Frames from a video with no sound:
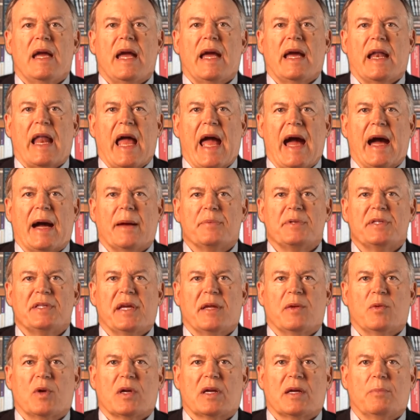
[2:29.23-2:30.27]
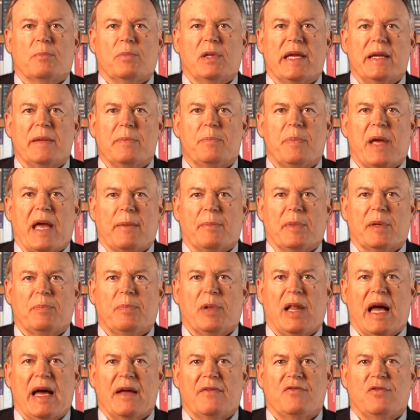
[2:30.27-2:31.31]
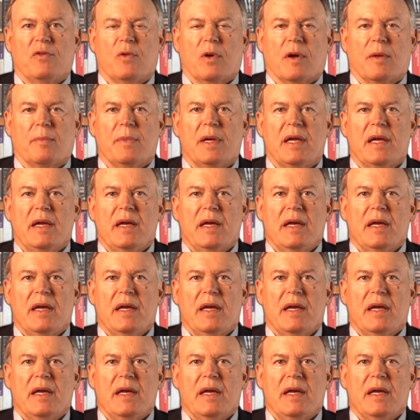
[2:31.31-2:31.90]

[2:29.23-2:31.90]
and apps into a complete payment platform.